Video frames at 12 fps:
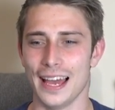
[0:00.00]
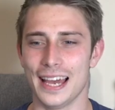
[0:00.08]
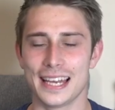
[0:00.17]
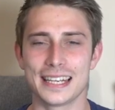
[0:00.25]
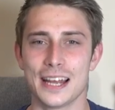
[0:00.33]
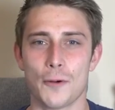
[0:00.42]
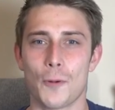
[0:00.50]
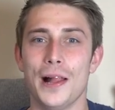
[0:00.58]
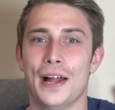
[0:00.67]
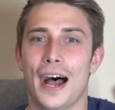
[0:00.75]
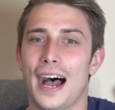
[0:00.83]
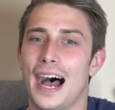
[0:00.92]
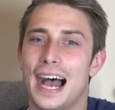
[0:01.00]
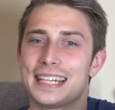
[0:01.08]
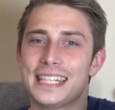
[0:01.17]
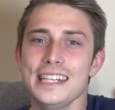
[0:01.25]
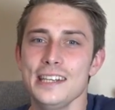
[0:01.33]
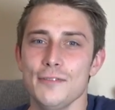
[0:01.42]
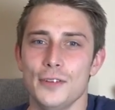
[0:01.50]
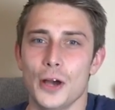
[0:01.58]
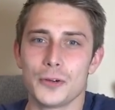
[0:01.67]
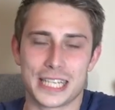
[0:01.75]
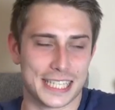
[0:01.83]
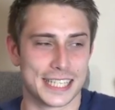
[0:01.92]
And well, I didn't even
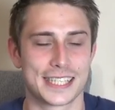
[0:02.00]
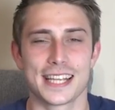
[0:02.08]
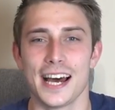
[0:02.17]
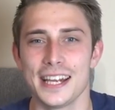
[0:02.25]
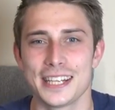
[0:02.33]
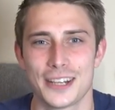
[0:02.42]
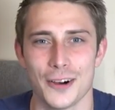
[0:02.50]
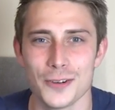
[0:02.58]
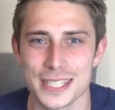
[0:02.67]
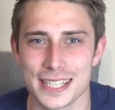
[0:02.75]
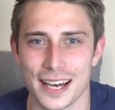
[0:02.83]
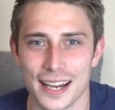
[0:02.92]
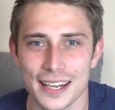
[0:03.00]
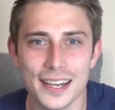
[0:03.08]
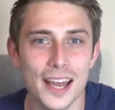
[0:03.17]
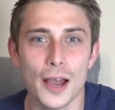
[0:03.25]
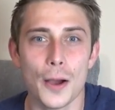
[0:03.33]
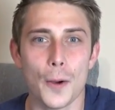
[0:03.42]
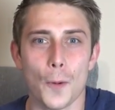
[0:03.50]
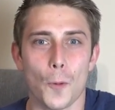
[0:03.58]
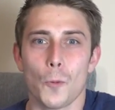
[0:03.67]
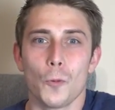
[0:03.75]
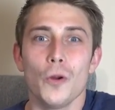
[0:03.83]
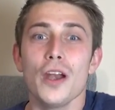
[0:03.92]
know that the sine cosine
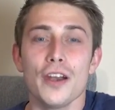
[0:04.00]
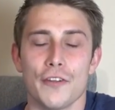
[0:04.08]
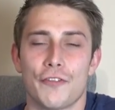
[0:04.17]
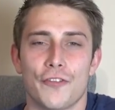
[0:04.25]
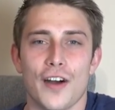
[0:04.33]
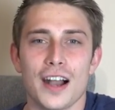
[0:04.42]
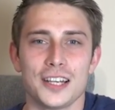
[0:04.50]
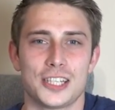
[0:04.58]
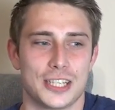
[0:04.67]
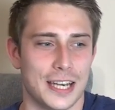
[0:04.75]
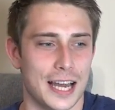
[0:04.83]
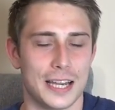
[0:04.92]
were a function.